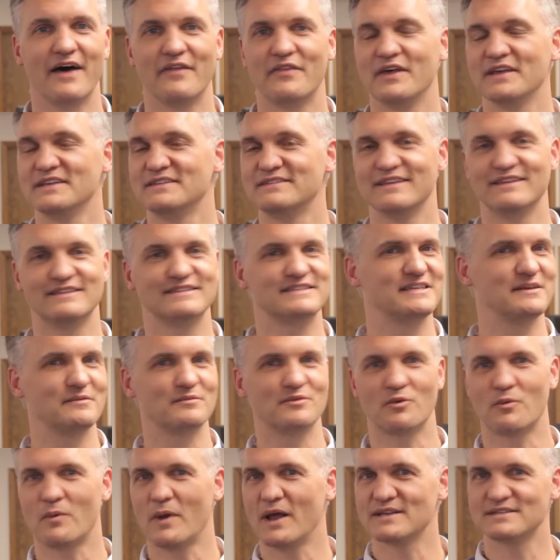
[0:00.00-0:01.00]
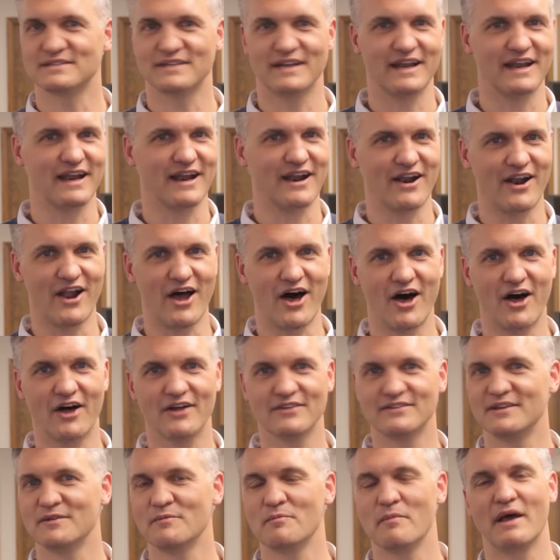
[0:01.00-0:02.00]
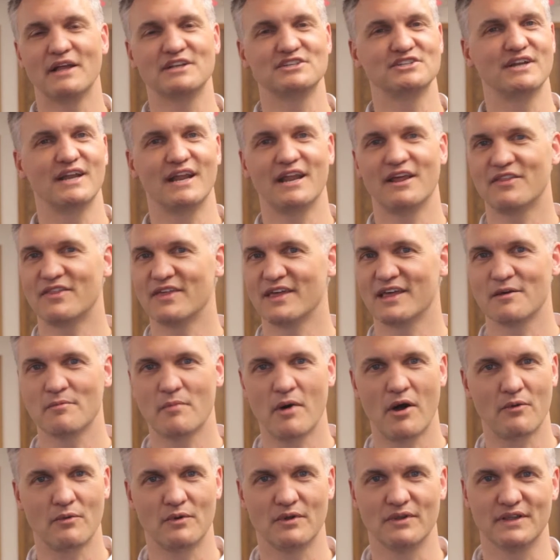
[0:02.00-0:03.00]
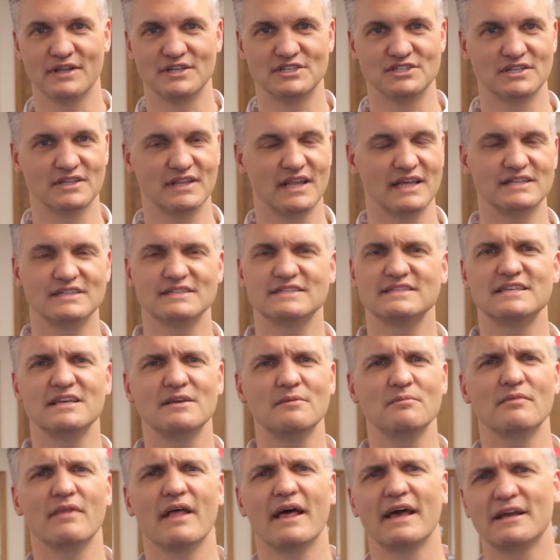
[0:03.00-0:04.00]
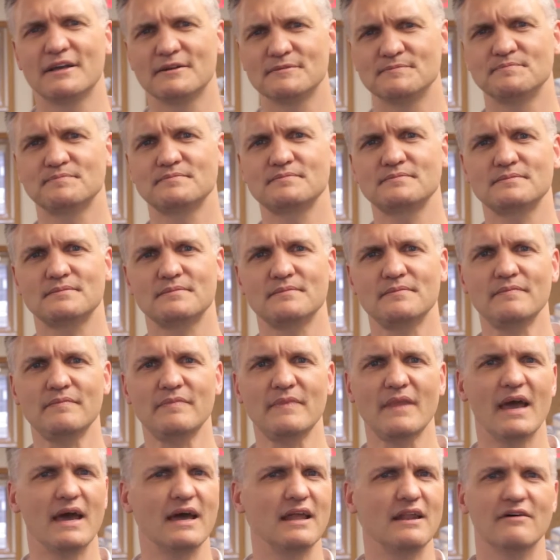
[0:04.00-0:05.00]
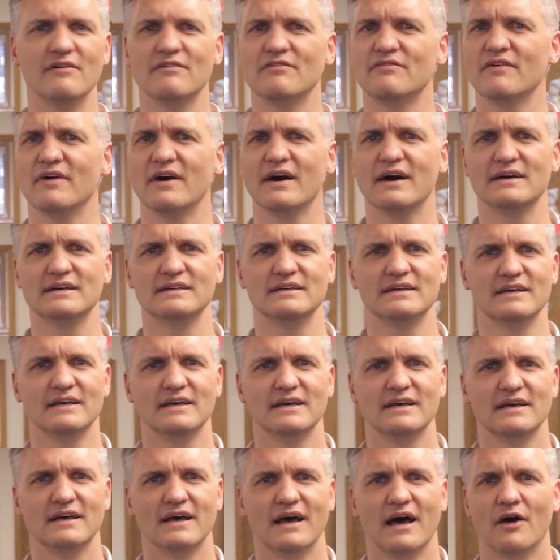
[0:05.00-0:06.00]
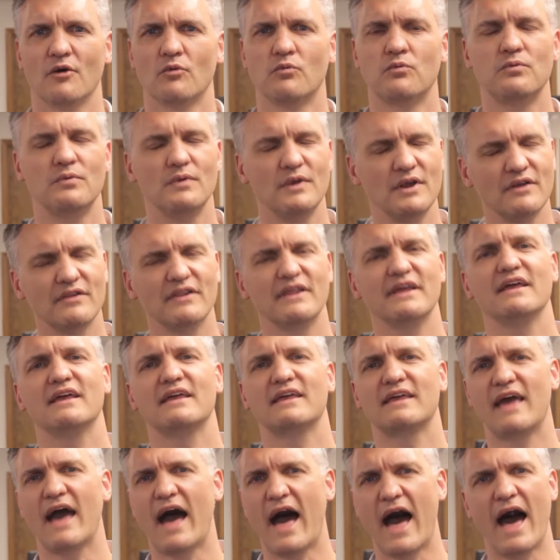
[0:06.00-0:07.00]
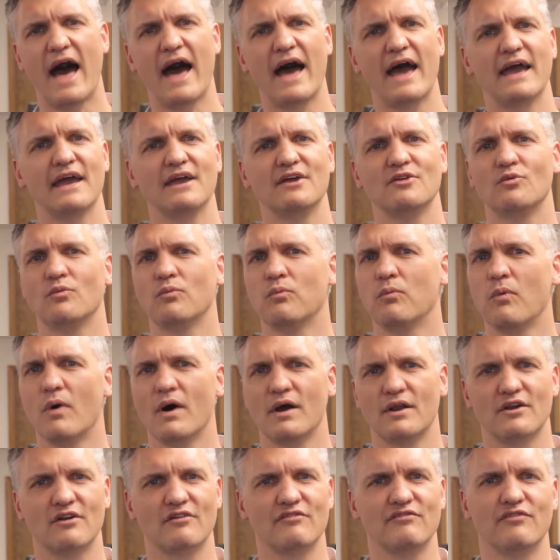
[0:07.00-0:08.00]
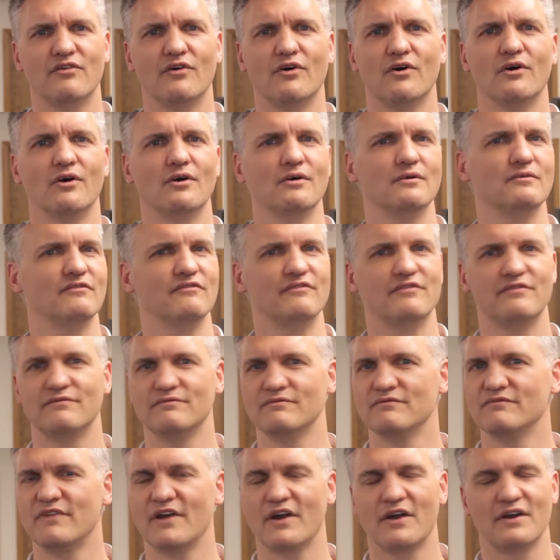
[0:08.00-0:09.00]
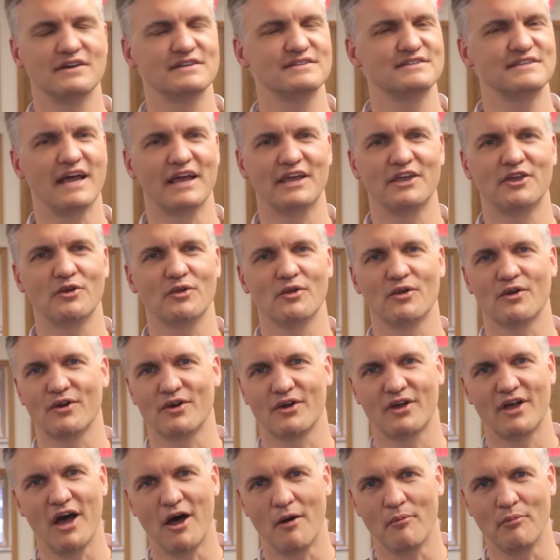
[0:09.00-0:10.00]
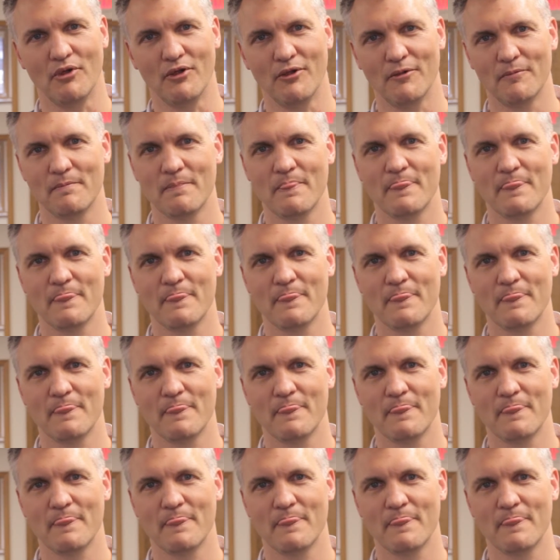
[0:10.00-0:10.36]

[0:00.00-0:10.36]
They didn't seem to resonate at all, didn't mention anything about religion. They just seemed like kind of a really kind, wonderful, very secular couple.